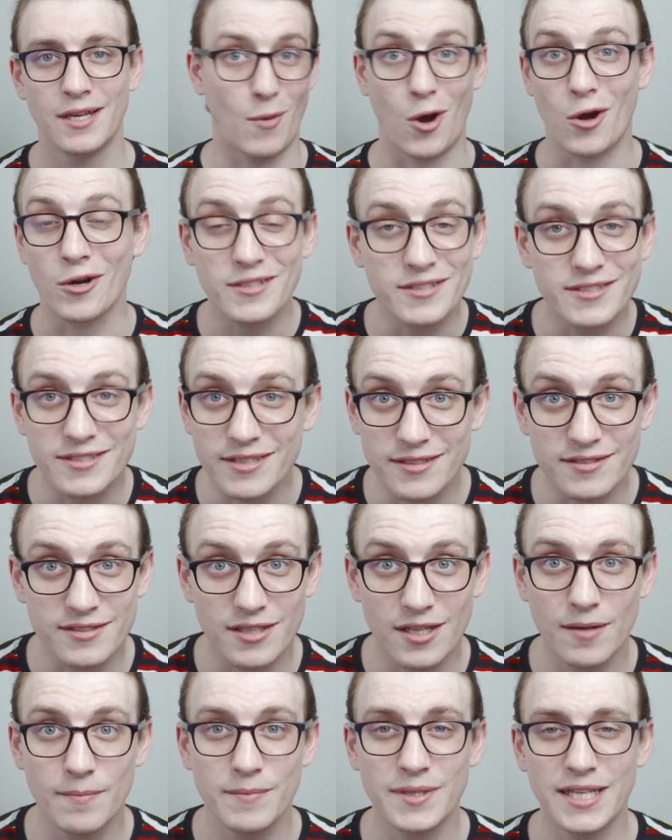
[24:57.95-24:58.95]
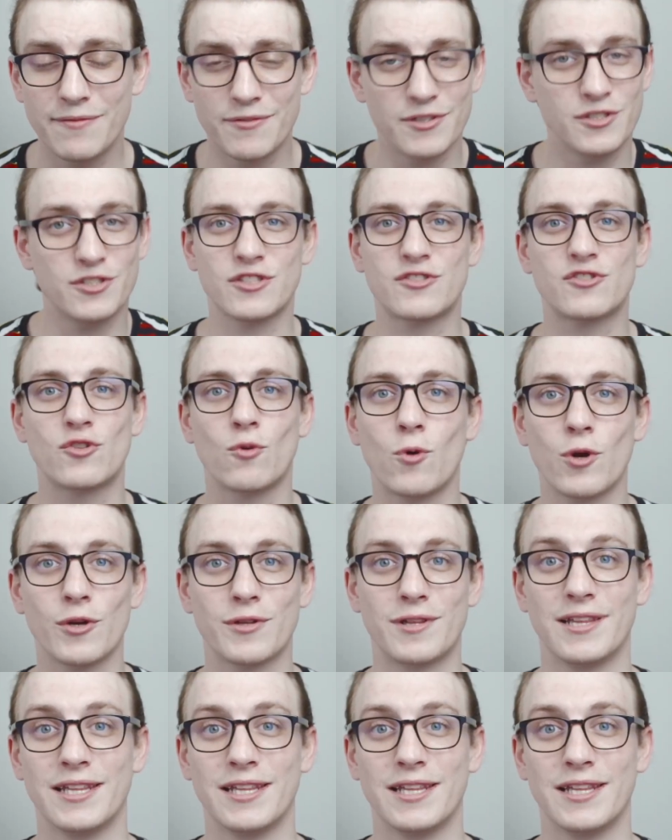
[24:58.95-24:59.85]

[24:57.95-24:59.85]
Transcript: Marxism, even just the word